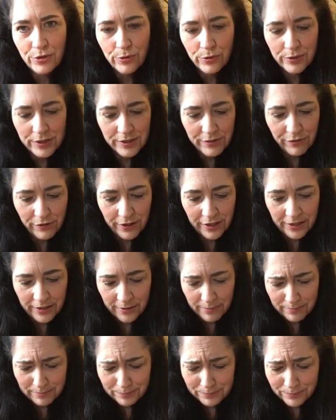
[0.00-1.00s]
these two
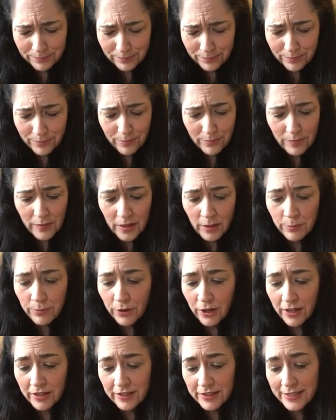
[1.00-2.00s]
different
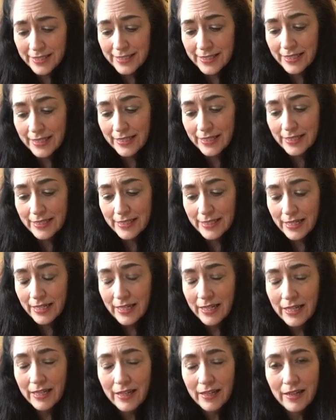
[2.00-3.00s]
products
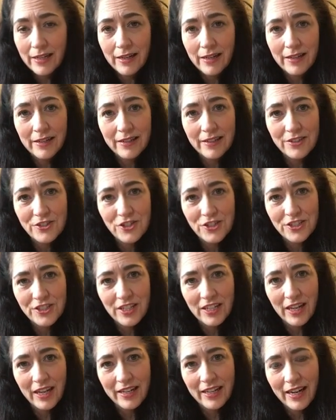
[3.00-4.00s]
is uh,
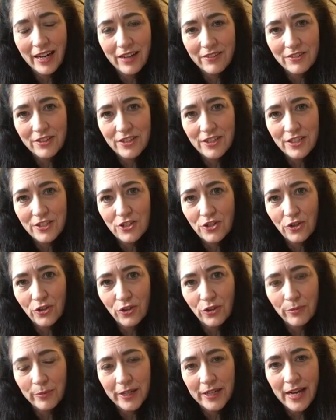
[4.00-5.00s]
you just kind of have to
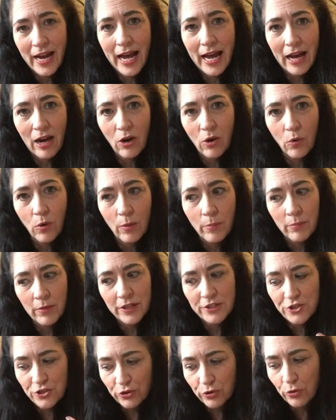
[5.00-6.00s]
determine
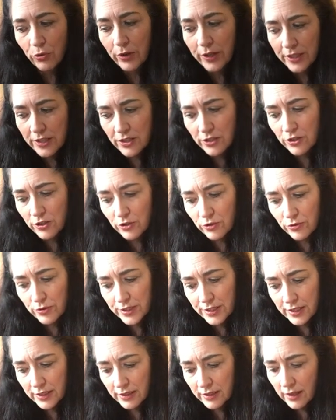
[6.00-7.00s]
how much you're going
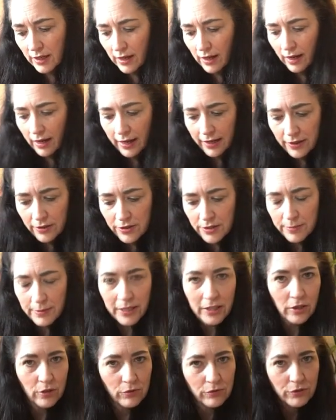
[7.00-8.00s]
to use it. I
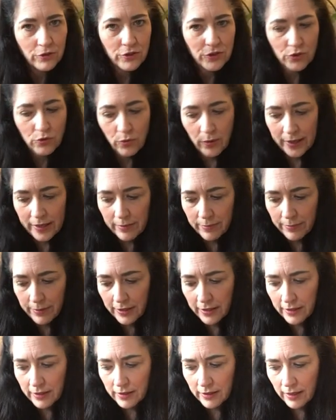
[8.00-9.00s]
use my clovers
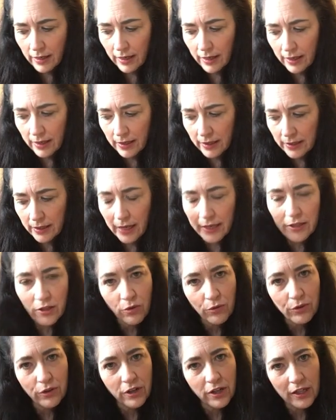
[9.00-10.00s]
quite a bit
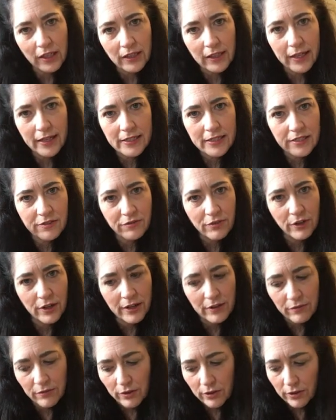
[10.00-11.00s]
and I know they're going to
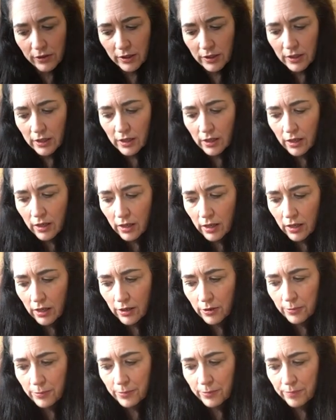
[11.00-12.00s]
last forever.
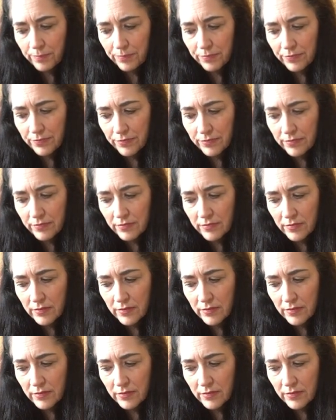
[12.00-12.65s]
Um,